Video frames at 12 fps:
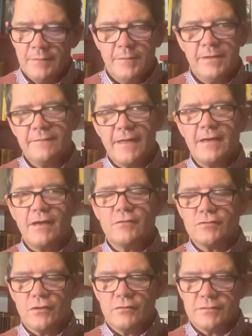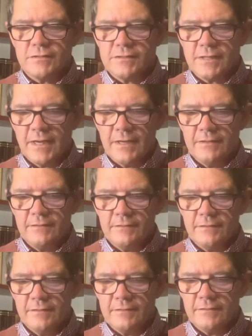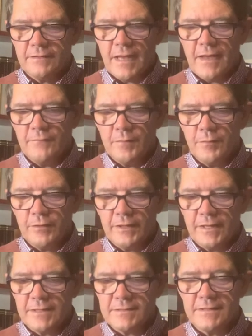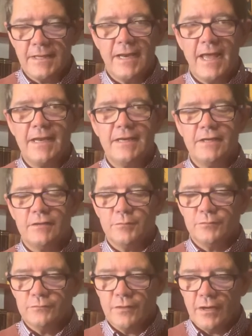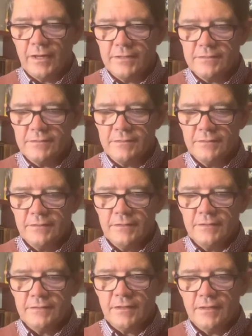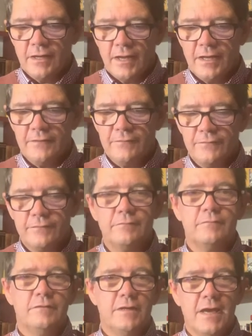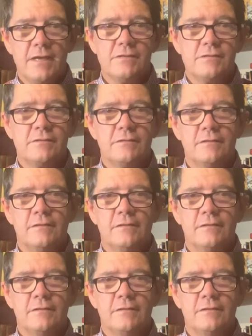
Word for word: But it then goes on to say that everybody has the inalienable right to life, yes,